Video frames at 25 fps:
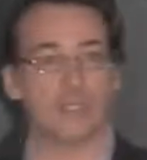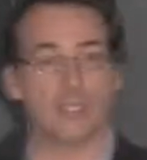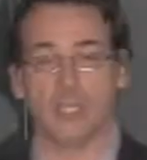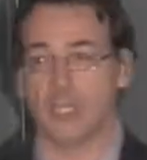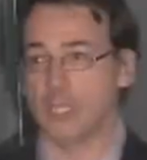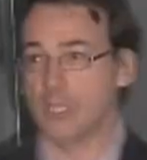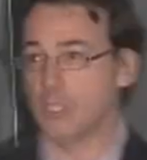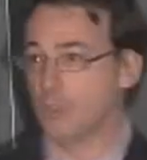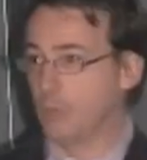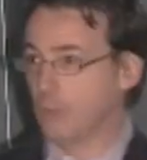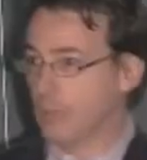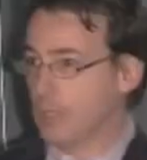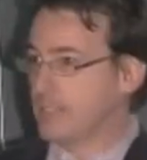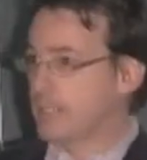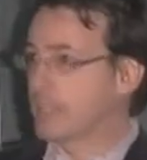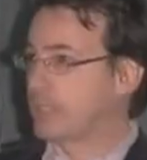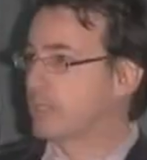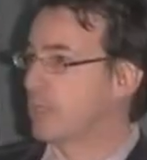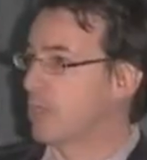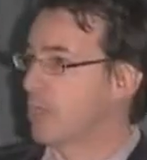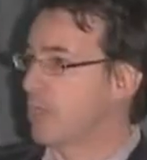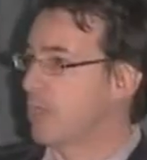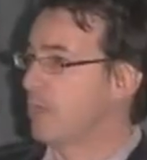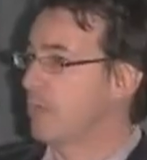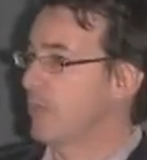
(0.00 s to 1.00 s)
It means that
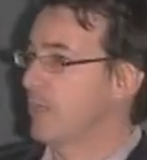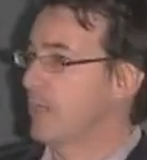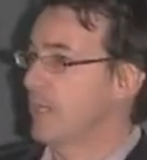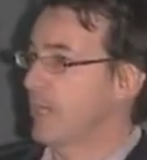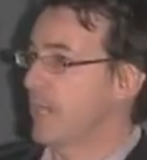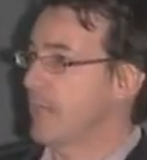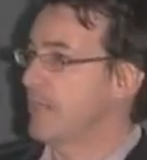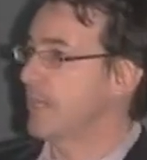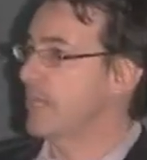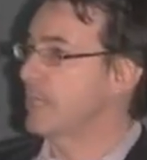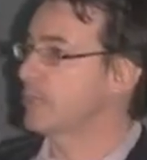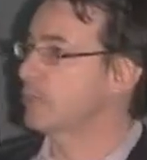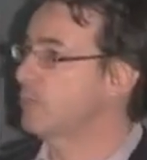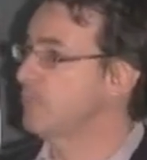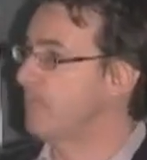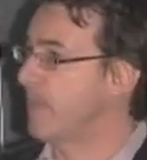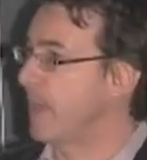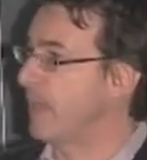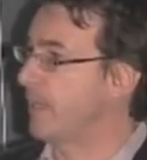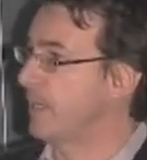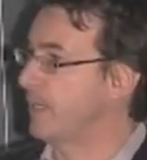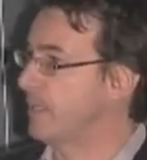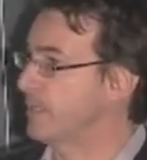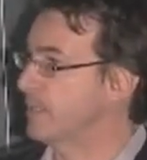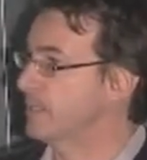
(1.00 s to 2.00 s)
you let it go, and
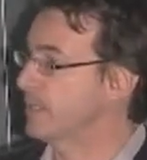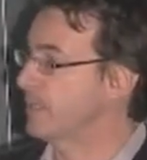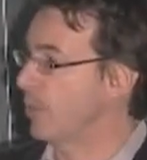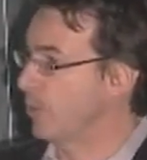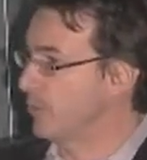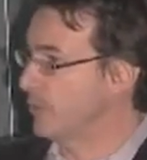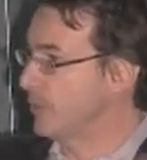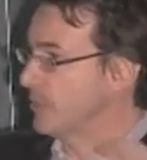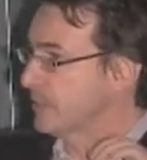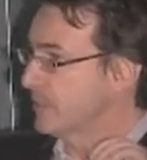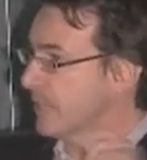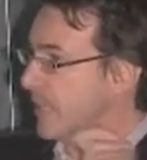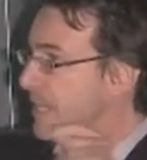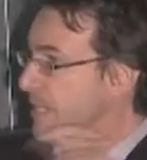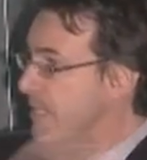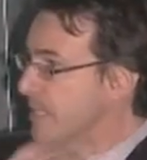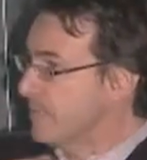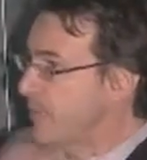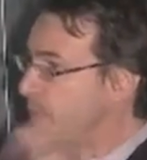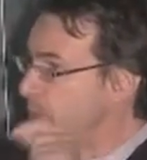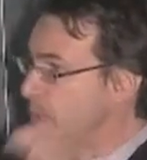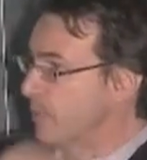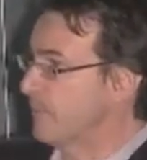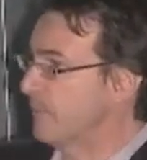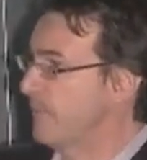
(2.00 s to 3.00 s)
it has to balance on
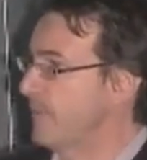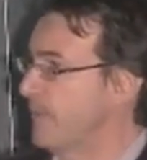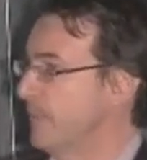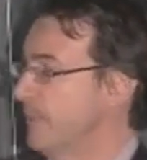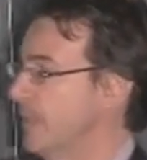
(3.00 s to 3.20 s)
this tiny